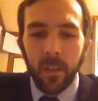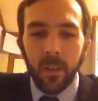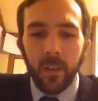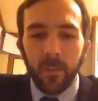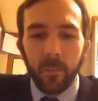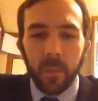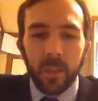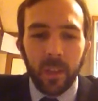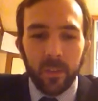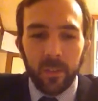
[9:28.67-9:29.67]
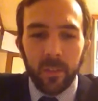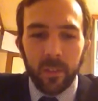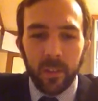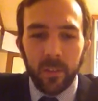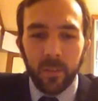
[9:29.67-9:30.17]
But he actually
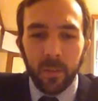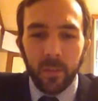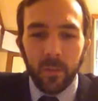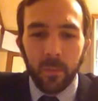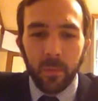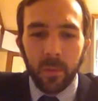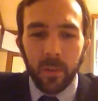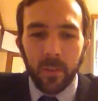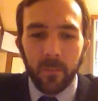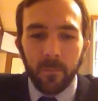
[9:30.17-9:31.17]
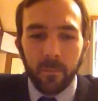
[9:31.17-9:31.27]
said to me at one point,